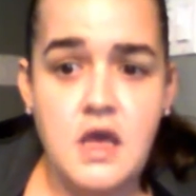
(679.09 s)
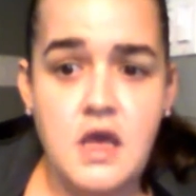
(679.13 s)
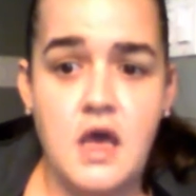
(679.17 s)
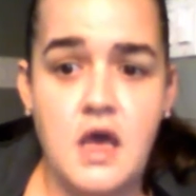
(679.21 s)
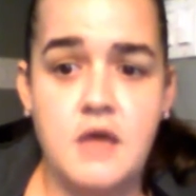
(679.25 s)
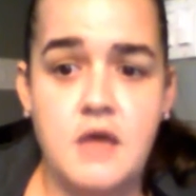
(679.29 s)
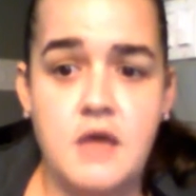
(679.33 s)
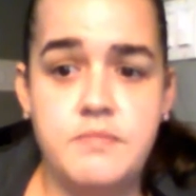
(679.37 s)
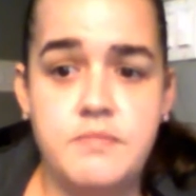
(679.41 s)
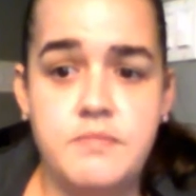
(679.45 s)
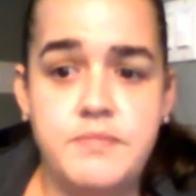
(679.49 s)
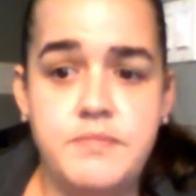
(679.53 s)

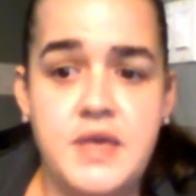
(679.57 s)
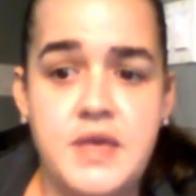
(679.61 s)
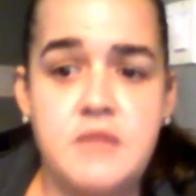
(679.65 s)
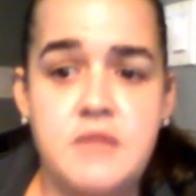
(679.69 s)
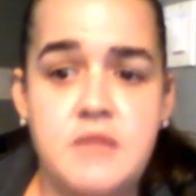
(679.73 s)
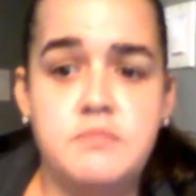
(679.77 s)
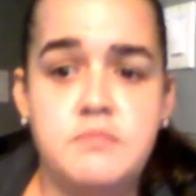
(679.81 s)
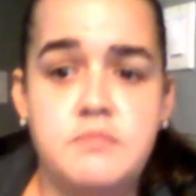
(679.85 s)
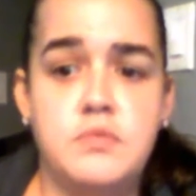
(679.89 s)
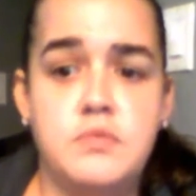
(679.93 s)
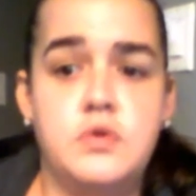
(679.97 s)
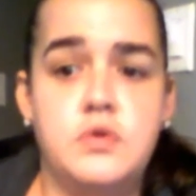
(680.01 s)

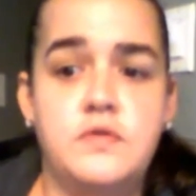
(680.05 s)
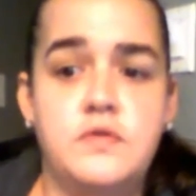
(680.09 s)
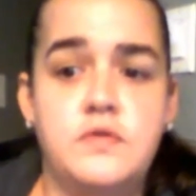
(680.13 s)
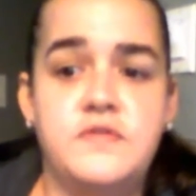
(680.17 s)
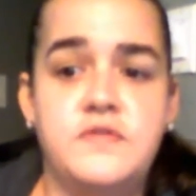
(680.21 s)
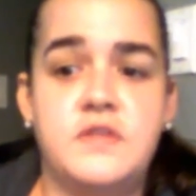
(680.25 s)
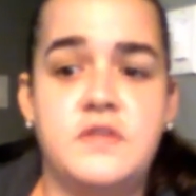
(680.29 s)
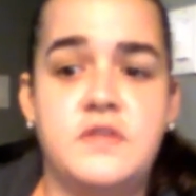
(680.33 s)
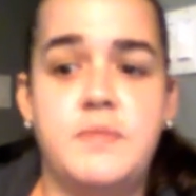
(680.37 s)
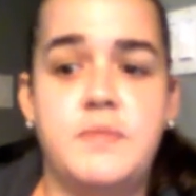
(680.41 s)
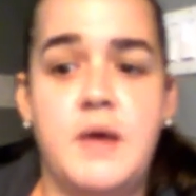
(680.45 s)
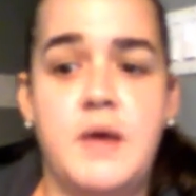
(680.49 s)
Penn
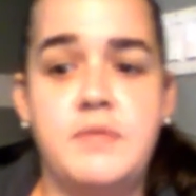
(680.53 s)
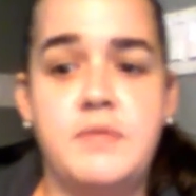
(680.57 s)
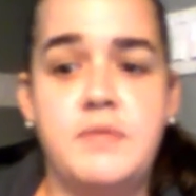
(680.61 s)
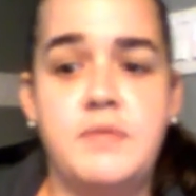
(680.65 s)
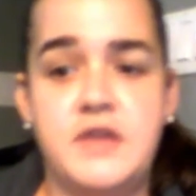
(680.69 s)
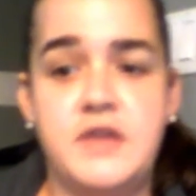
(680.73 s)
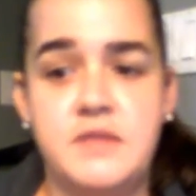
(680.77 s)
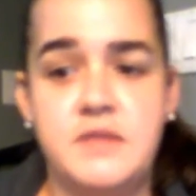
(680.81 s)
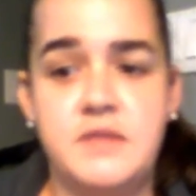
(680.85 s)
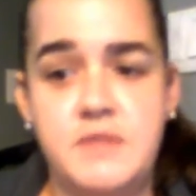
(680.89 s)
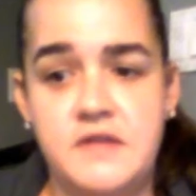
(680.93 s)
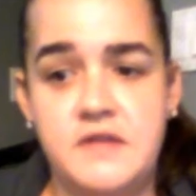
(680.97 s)
moved the
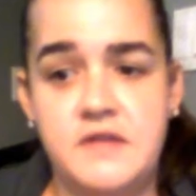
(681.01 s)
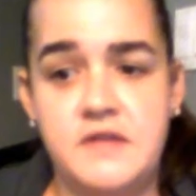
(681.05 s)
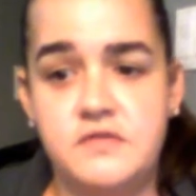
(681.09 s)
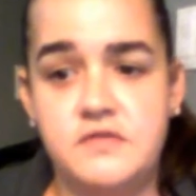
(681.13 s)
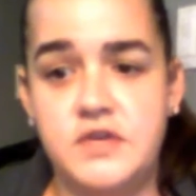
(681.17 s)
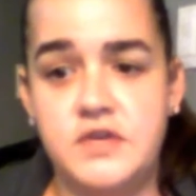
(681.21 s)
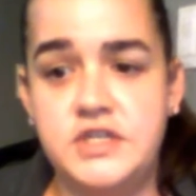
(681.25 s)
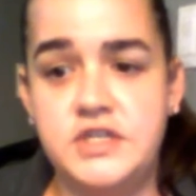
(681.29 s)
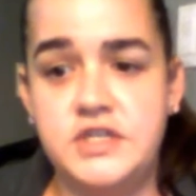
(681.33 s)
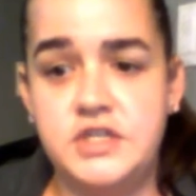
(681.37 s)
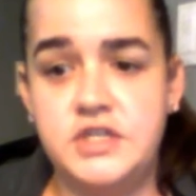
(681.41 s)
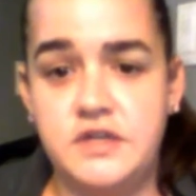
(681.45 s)
public
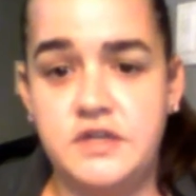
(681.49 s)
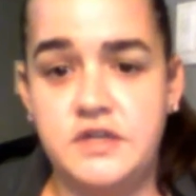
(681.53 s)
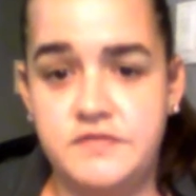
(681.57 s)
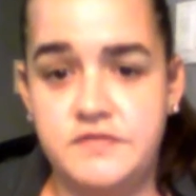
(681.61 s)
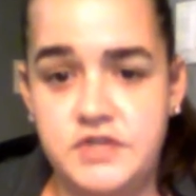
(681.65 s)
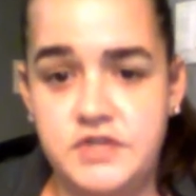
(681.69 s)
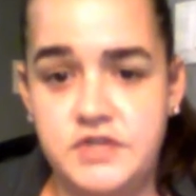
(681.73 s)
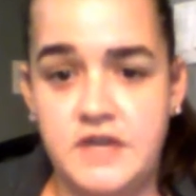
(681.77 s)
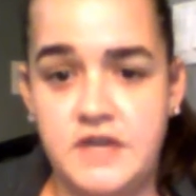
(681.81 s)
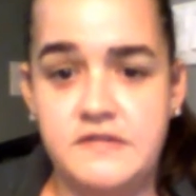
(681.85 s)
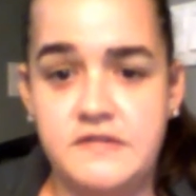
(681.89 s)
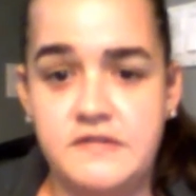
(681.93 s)
administration of
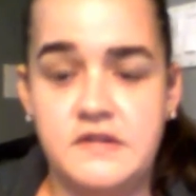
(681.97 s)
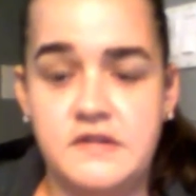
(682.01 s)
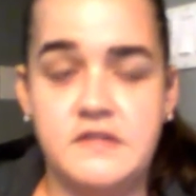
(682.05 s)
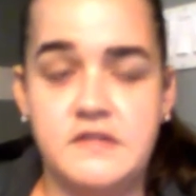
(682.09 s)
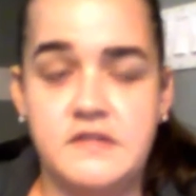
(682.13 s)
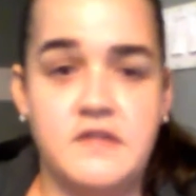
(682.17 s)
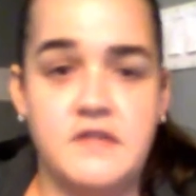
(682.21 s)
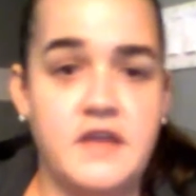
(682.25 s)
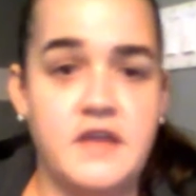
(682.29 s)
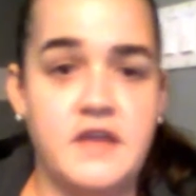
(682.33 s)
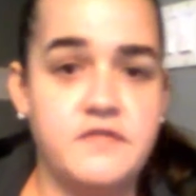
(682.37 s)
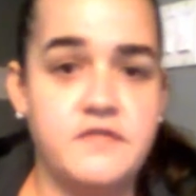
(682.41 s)

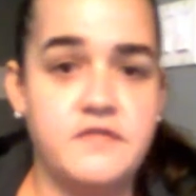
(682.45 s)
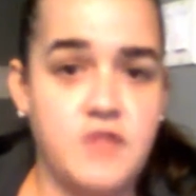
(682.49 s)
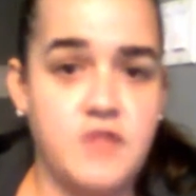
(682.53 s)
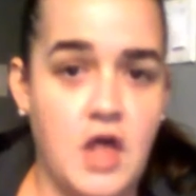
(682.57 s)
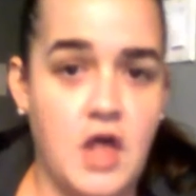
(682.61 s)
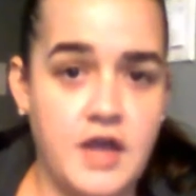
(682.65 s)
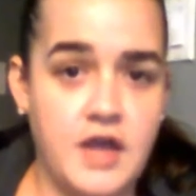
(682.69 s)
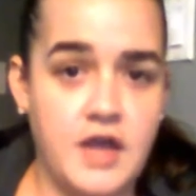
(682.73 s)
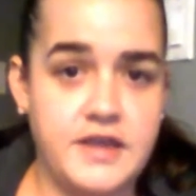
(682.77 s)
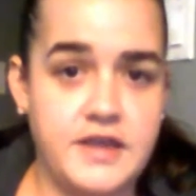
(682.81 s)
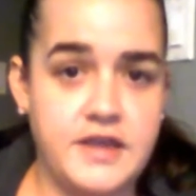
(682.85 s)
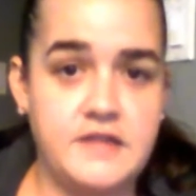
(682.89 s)
justice, like
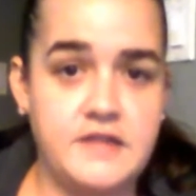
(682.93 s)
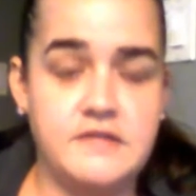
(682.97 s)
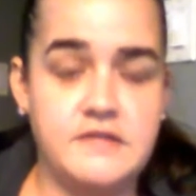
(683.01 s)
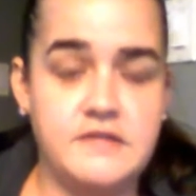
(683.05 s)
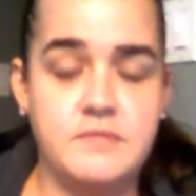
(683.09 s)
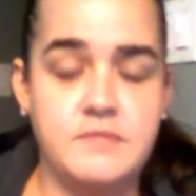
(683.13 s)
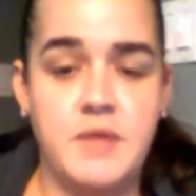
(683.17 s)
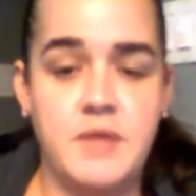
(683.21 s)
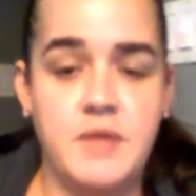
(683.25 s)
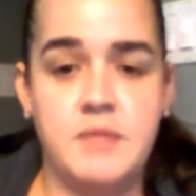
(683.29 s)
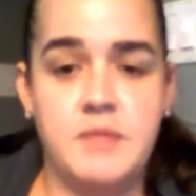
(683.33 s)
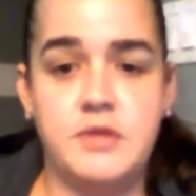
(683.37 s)
floggings
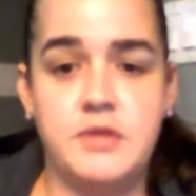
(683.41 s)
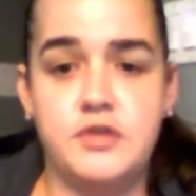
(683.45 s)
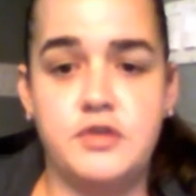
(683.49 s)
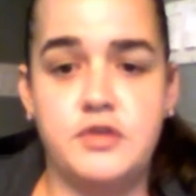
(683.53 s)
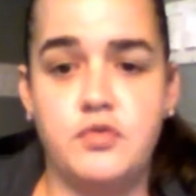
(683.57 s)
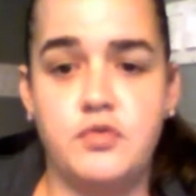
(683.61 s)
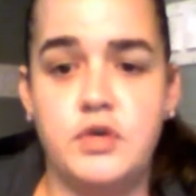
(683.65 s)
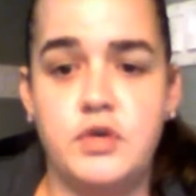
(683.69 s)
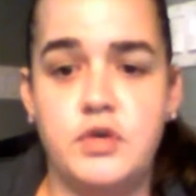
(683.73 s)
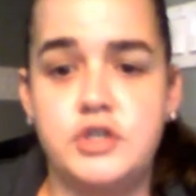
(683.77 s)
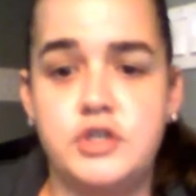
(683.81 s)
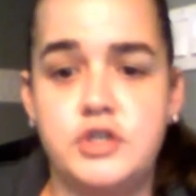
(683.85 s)
and public
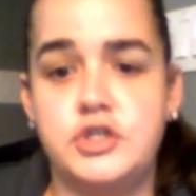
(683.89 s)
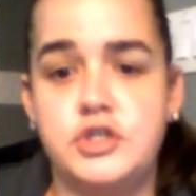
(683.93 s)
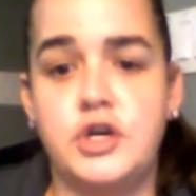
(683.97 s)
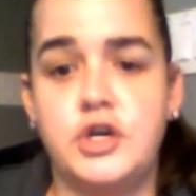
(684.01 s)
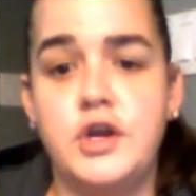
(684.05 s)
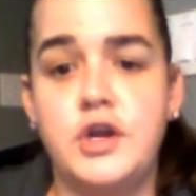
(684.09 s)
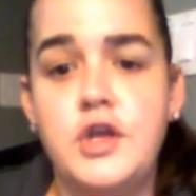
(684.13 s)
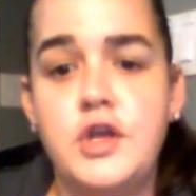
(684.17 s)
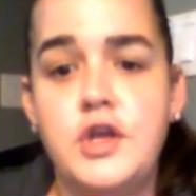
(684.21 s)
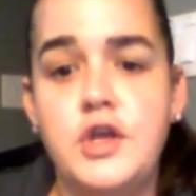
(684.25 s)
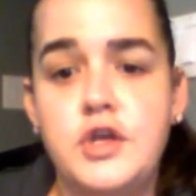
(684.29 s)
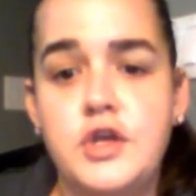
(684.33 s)

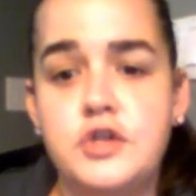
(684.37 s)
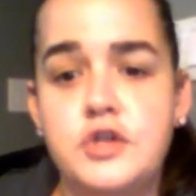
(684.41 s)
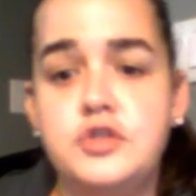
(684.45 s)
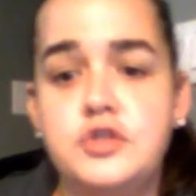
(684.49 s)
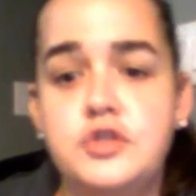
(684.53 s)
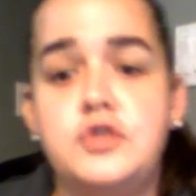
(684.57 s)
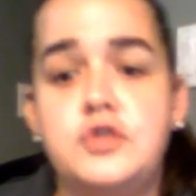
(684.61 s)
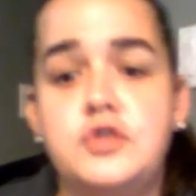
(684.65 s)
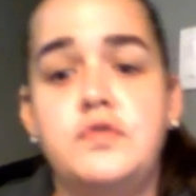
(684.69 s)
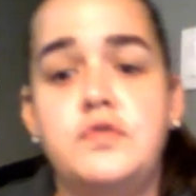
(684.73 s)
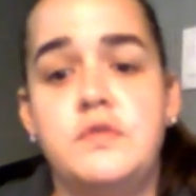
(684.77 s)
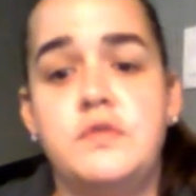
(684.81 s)
torture,
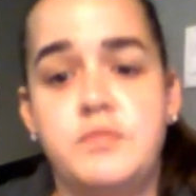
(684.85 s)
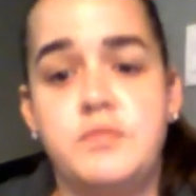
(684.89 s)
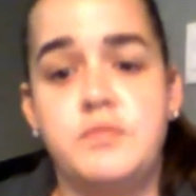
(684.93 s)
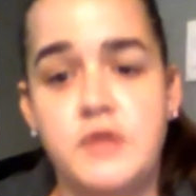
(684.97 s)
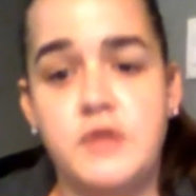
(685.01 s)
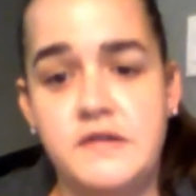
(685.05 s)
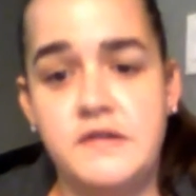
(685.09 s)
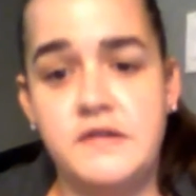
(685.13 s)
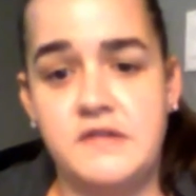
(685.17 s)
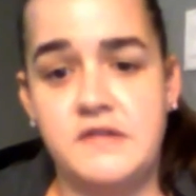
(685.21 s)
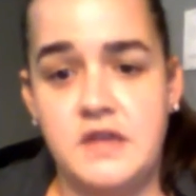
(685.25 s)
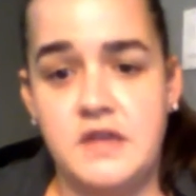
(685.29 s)
to the
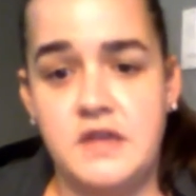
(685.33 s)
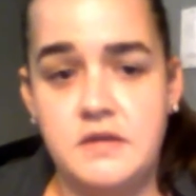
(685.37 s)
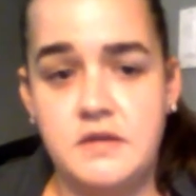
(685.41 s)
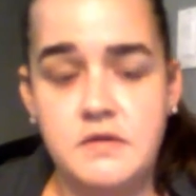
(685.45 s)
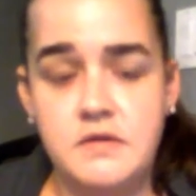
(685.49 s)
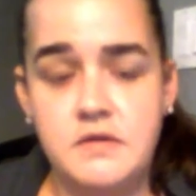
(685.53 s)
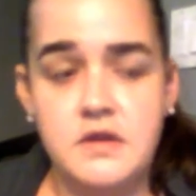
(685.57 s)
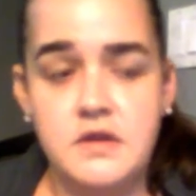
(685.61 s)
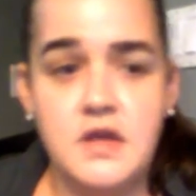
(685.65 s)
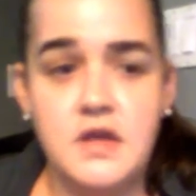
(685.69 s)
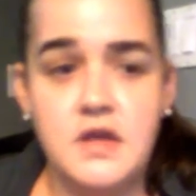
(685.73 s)
prison.